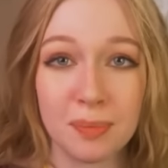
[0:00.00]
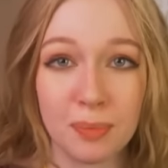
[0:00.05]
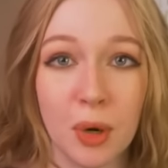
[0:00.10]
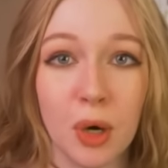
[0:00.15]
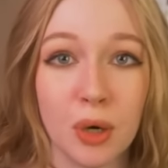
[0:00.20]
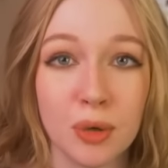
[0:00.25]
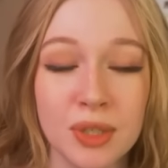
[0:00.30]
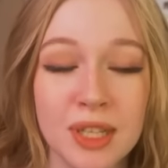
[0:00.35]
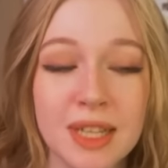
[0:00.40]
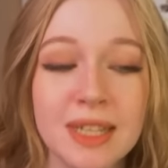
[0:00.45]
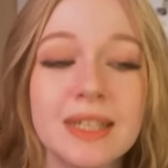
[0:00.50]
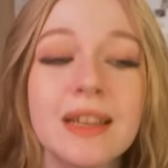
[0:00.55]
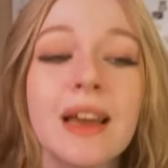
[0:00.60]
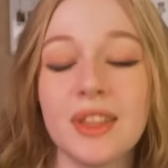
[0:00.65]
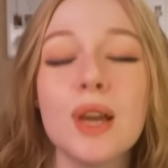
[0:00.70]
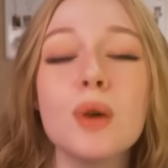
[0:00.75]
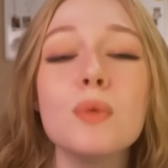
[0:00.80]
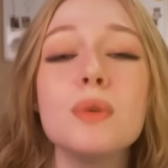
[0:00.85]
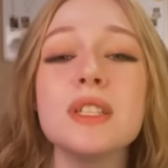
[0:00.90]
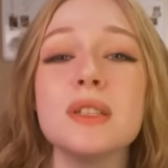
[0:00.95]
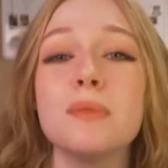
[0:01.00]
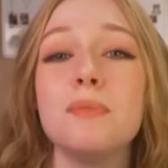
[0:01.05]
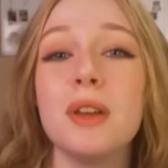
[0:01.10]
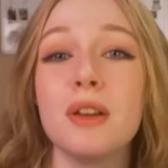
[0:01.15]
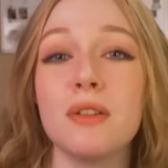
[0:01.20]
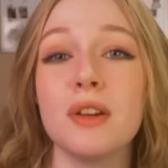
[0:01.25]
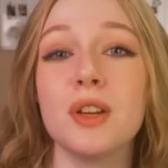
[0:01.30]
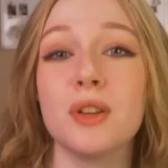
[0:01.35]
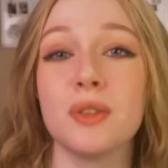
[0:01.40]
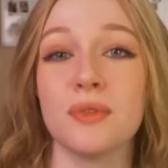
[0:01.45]
poses? There was a
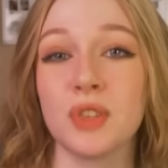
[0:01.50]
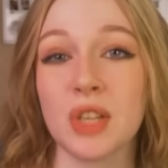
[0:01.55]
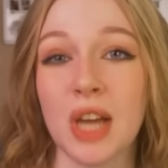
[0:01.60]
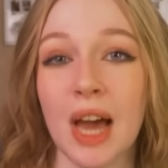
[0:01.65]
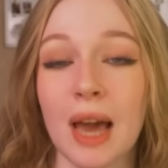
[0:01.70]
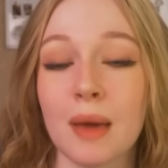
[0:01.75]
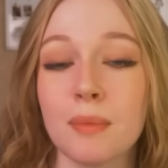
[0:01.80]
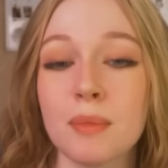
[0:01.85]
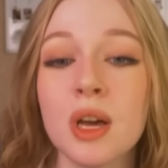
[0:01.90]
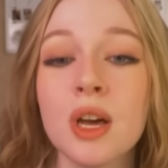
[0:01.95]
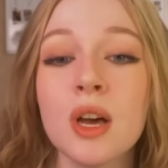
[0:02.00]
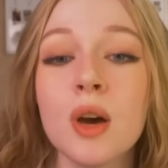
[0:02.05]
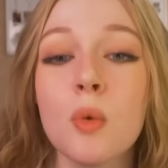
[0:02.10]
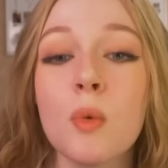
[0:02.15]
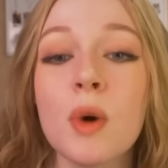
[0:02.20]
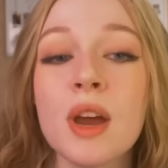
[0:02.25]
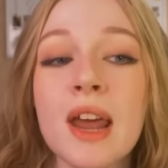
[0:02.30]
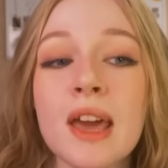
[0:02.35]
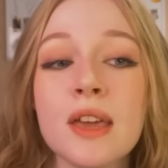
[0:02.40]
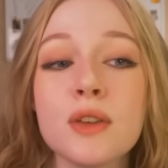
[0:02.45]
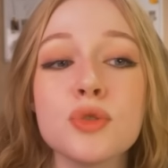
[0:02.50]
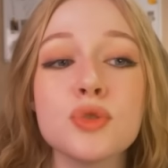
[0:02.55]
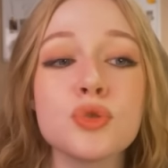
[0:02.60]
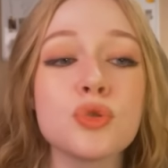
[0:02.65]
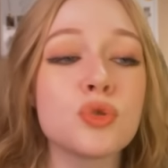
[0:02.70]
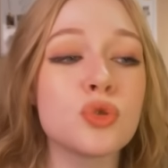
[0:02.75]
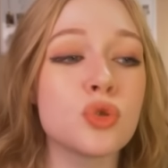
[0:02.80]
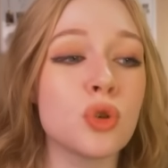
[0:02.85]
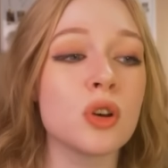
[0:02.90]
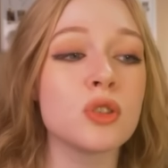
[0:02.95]
period of time when I used to
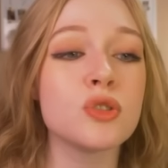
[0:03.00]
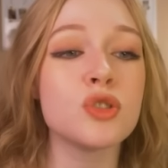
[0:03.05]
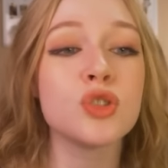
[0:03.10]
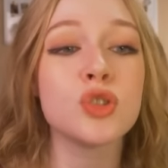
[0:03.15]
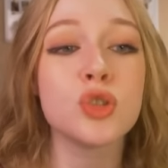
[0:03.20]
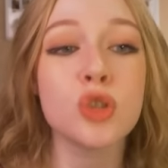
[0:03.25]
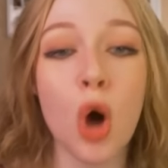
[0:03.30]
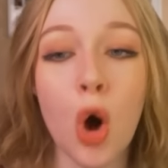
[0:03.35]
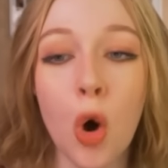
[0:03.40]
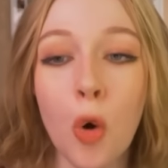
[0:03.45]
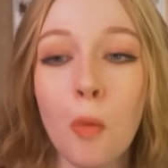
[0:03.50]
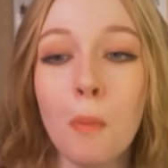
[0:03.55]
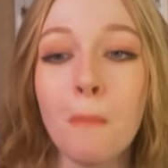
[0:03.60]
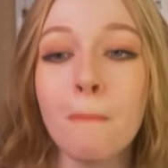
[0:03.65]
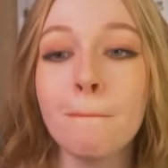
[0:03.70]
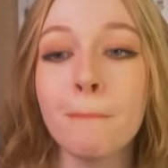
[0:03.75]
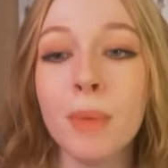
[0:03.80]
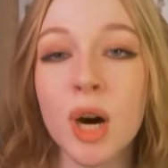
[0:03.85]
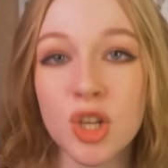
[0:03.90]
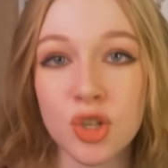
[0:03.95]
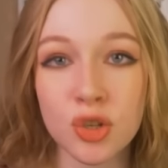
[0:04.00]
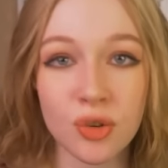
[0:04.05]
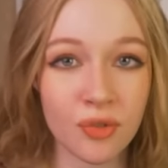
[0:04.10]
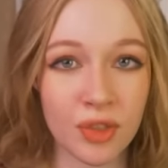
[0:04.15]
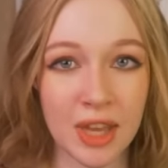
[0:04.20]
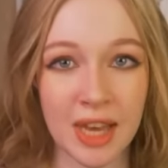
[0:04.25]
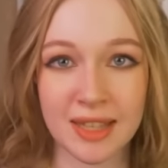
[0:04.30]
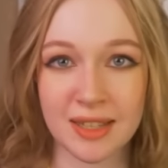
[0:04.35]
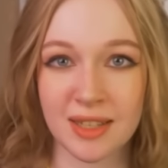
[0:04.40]
draw so much of that